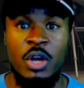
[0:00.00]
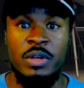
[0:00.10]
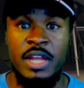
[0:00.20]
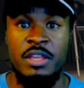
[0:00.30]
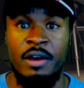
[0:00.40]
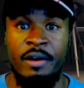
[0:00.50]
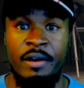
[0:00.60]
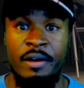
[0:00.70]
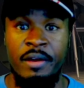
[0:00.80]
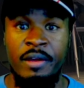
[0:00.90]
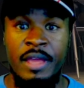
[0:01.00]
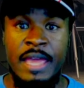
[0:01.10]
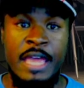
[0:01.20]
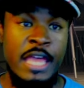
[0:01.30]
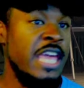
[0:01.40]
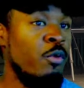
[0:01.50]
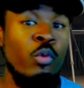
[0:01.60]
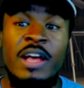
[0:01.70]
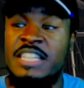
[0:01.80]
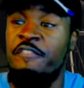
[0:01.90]
the joke, didn't y'all? It
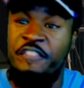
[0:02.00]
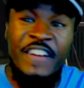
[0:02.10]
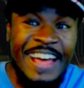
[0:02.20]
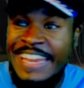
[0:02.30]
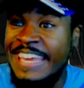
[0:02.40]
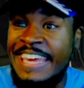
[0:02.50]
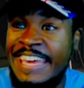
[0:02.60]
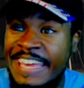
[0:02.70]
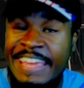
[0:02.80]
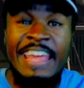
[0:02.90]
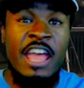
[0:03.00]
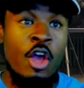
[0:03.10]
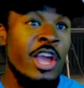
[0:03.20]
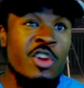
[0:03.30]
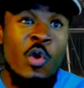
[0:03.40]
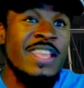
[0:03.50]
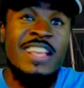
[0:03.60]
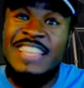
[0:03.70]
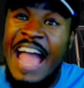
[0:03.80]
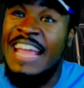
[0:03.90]
wasn't funny. You know, when
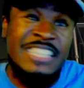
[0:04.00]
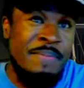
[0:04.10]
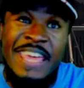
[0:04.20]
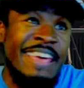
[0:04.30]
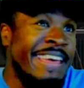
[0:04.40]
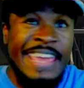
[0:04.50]
this guy is up here,